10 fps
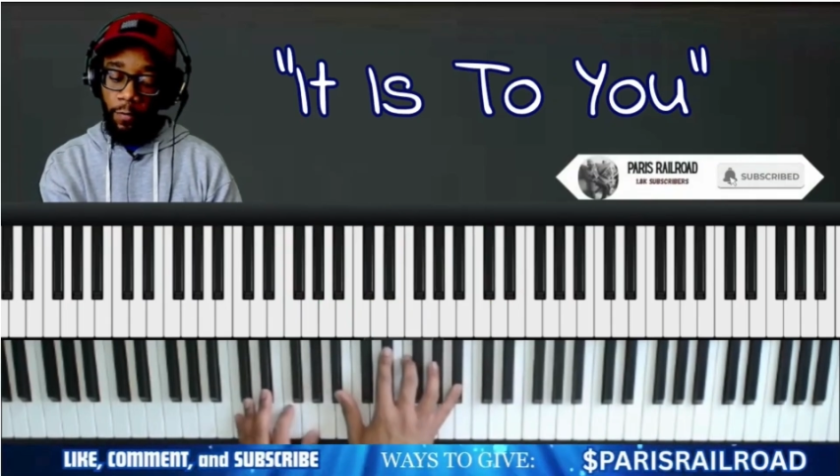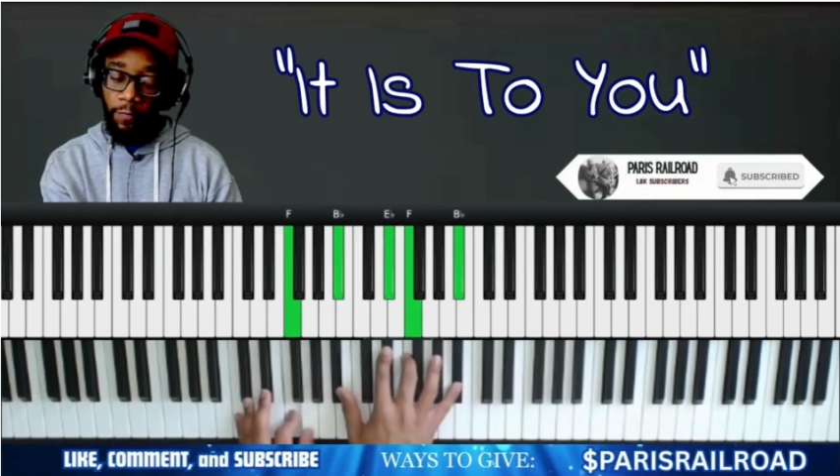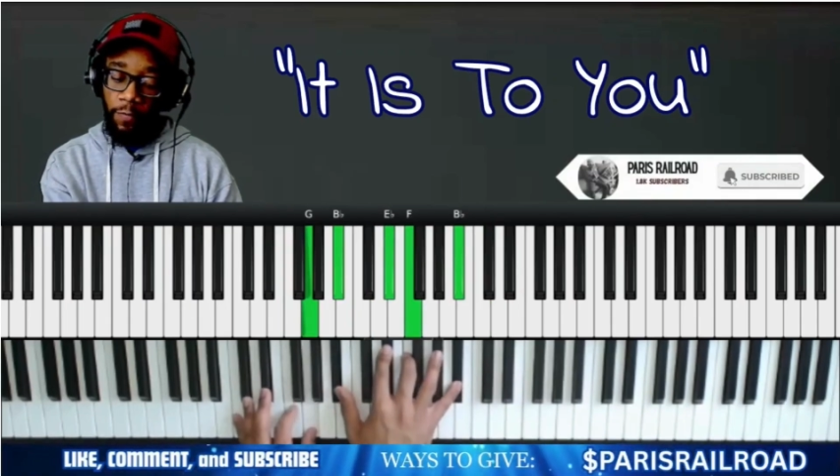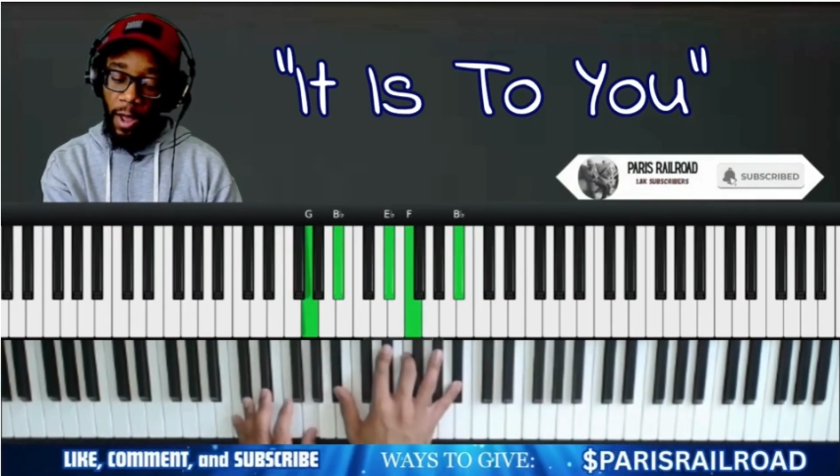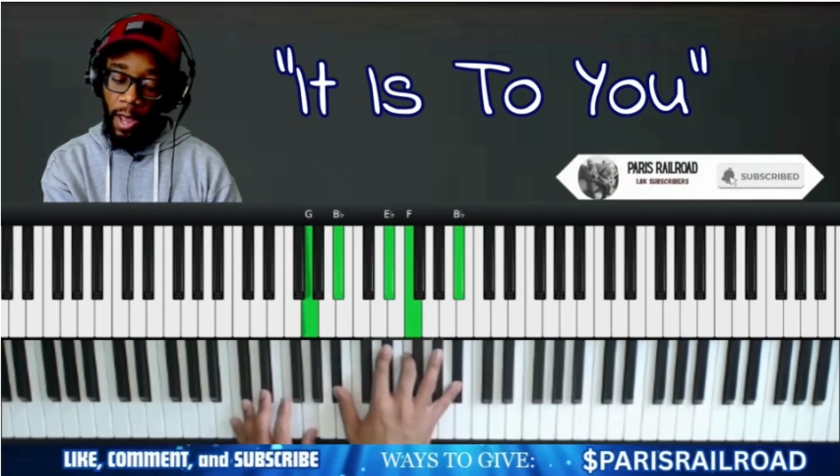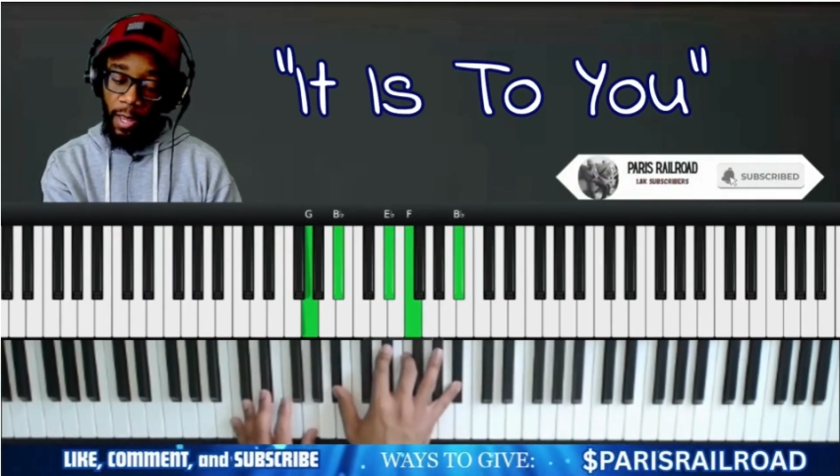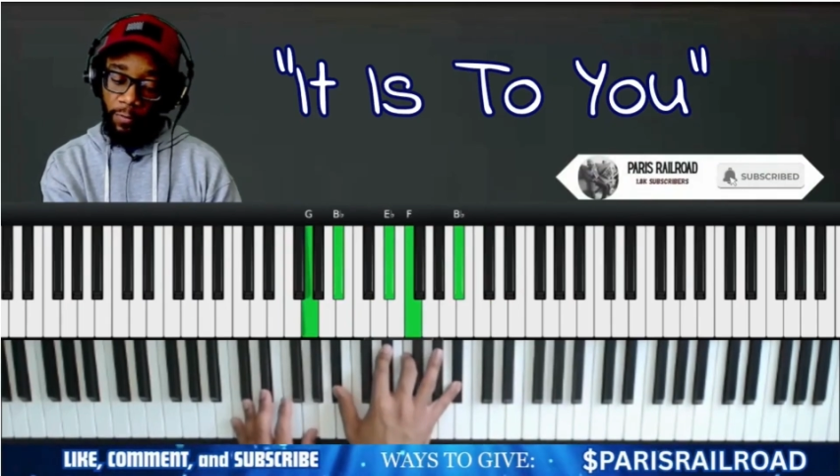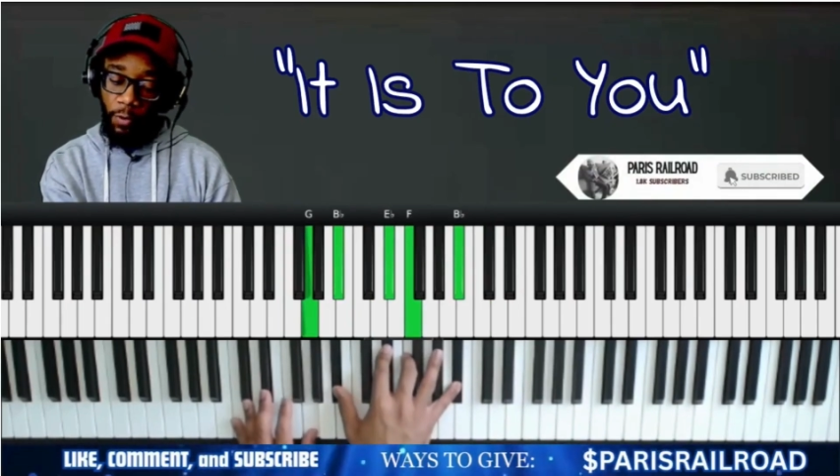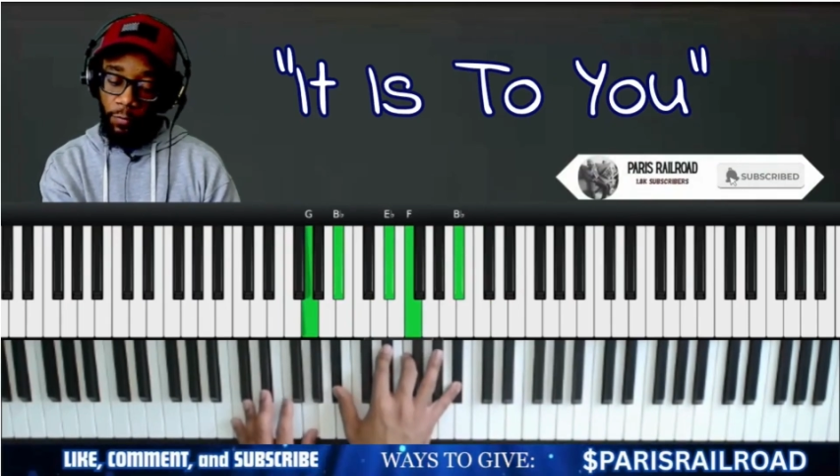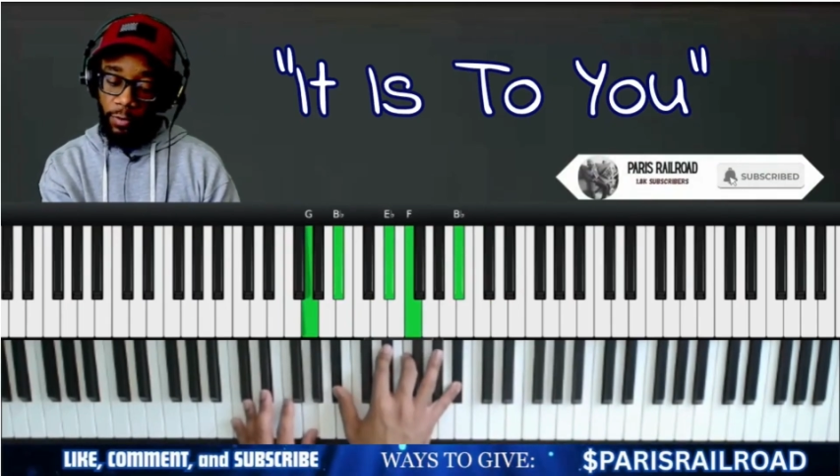5
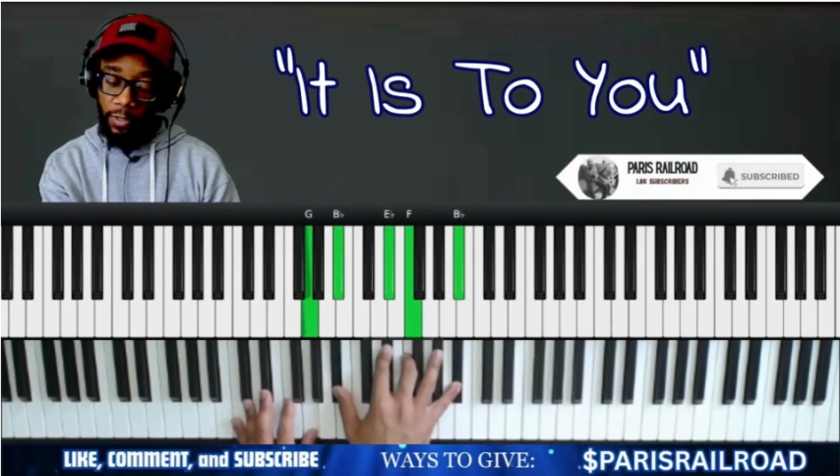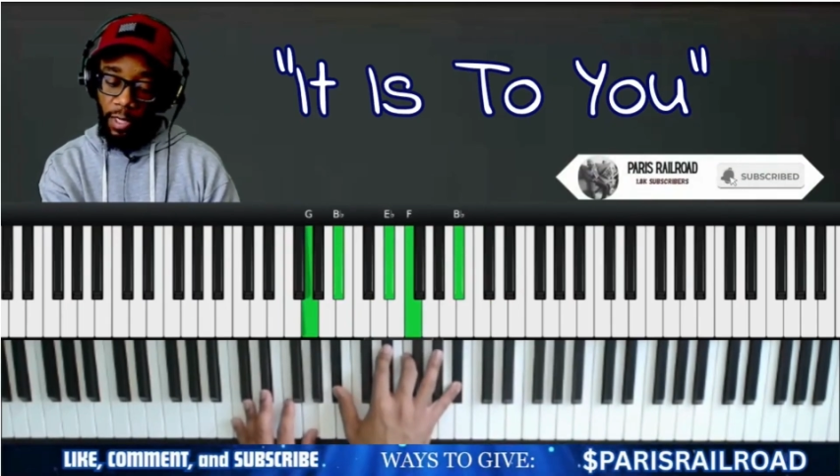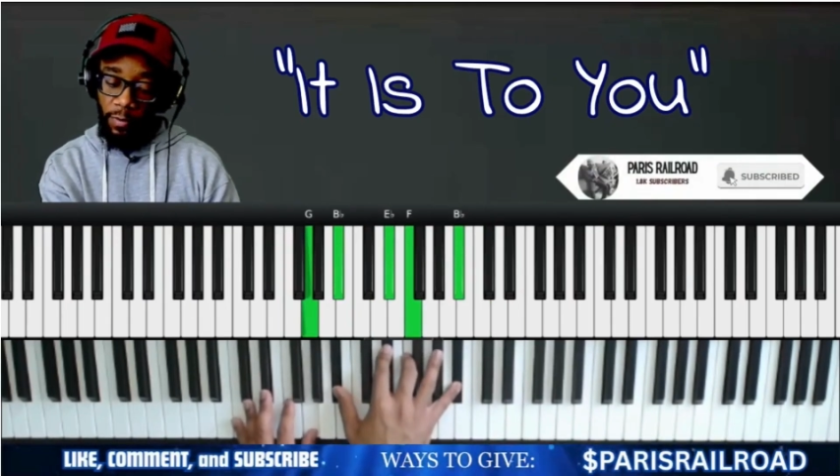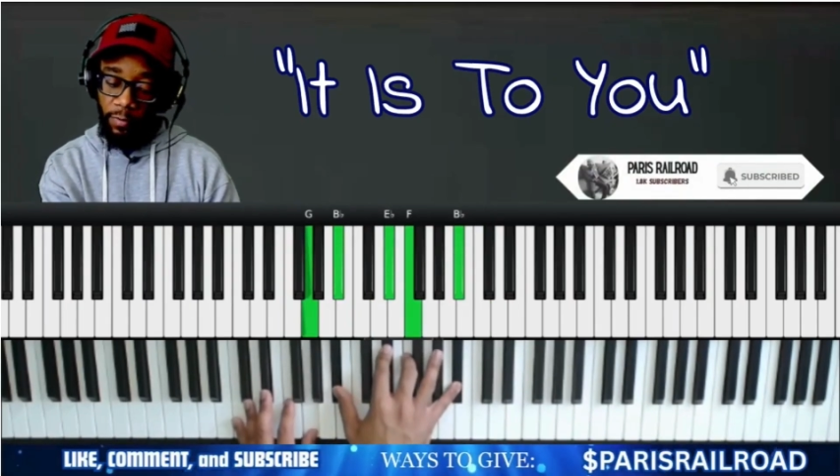over 7,